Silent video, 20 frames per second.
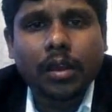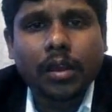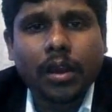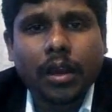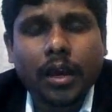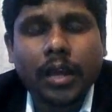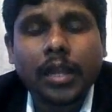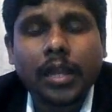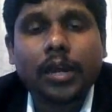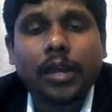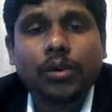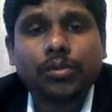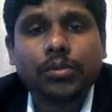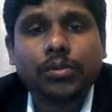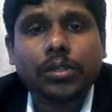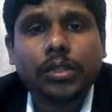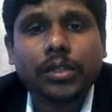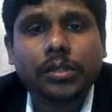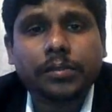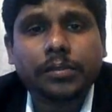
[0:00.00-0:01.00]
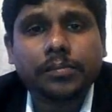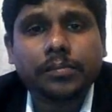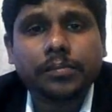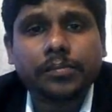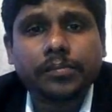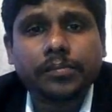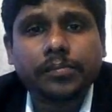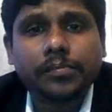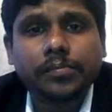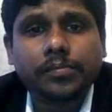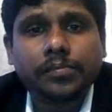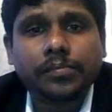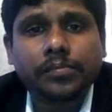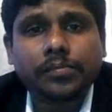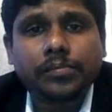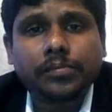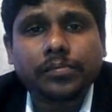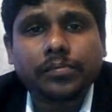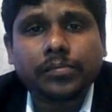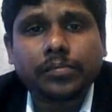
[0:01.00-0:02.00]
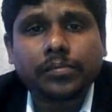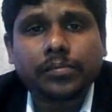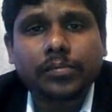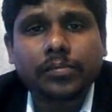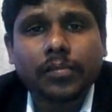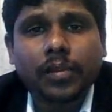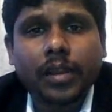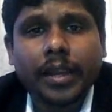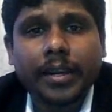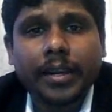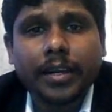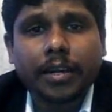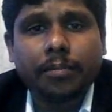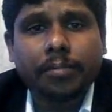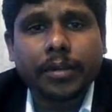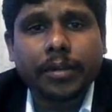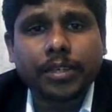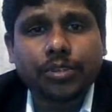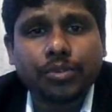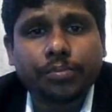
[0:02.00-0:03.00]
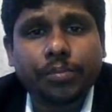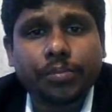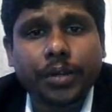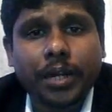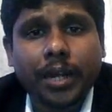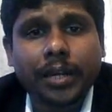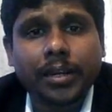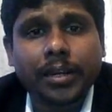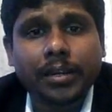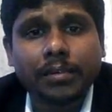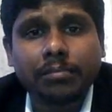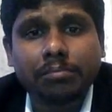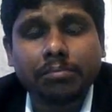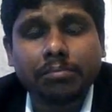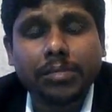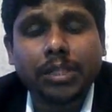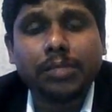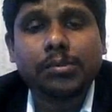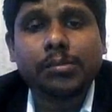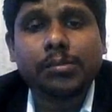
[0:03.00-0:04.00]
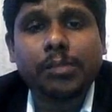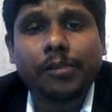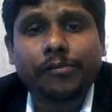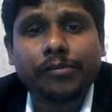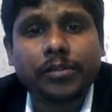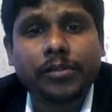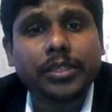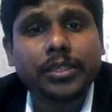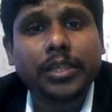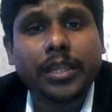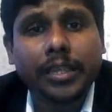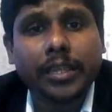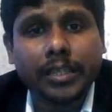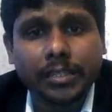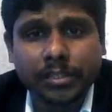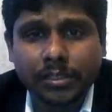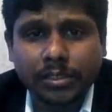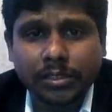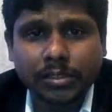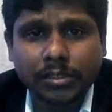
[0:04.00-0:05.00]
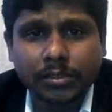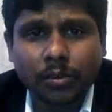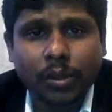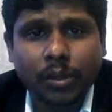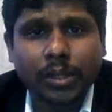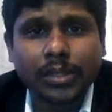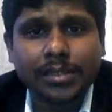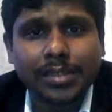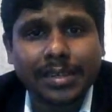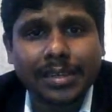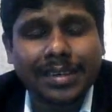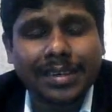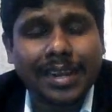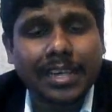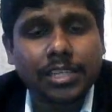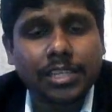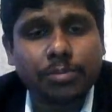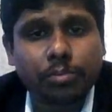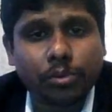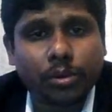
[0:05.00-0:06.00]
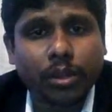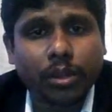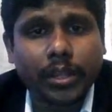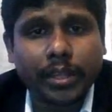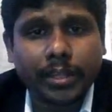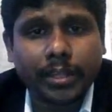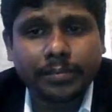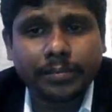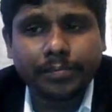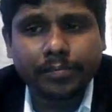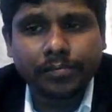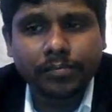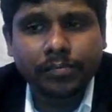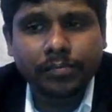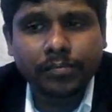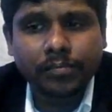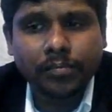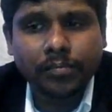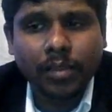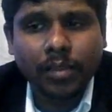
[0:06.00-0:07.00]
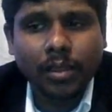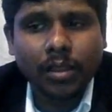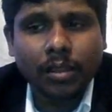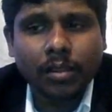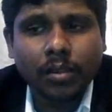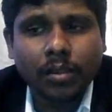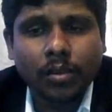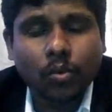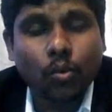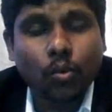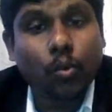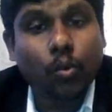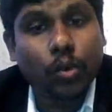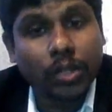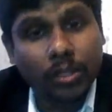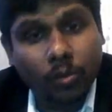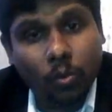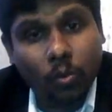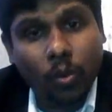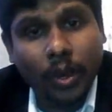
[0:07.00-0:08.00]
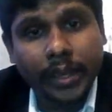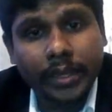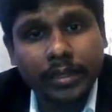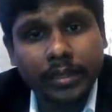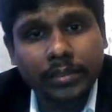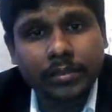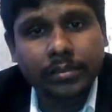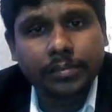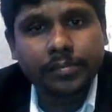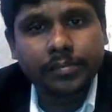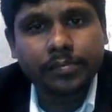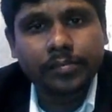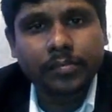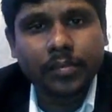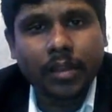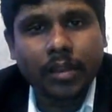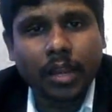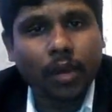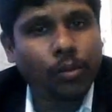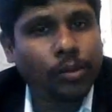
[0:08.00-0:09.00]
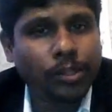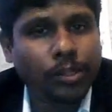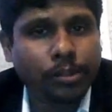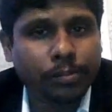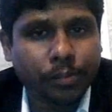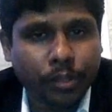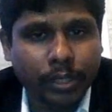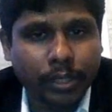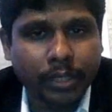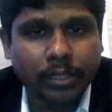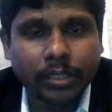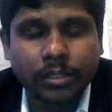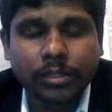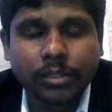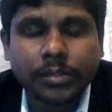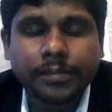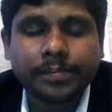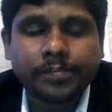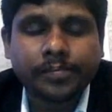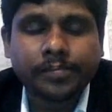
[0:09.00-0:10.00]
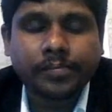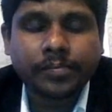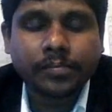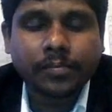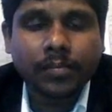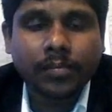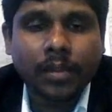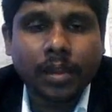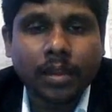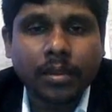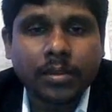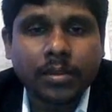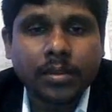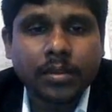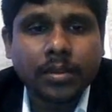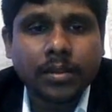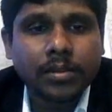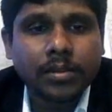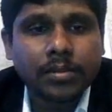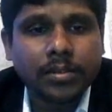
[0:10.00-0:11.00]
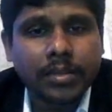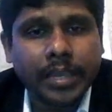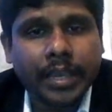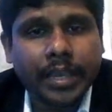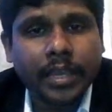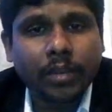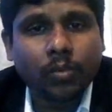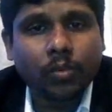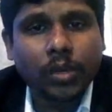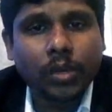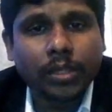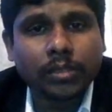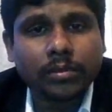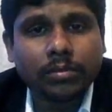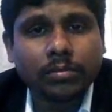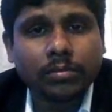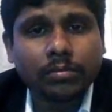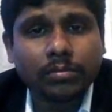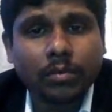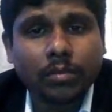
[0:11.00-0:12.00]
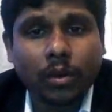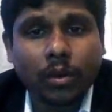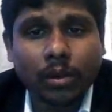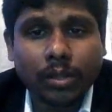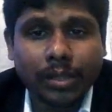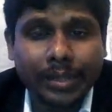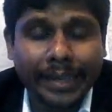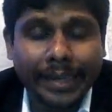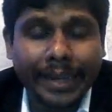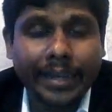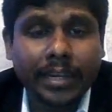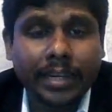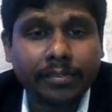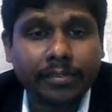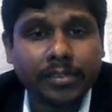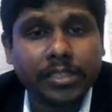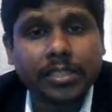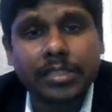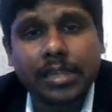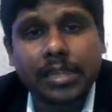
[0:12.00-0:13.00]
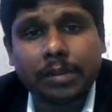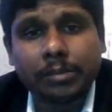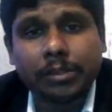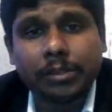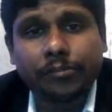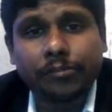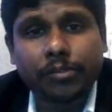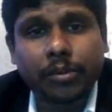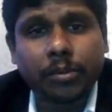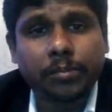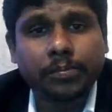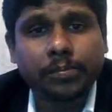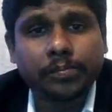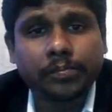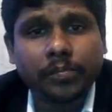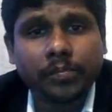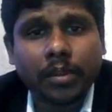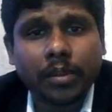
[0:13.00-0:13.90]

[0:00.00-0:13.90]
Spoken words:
allow the enterprise to protect in minimum of 3 layers. One is a transport layer over the wire. How will you protect it? Second one, on the data which is coming from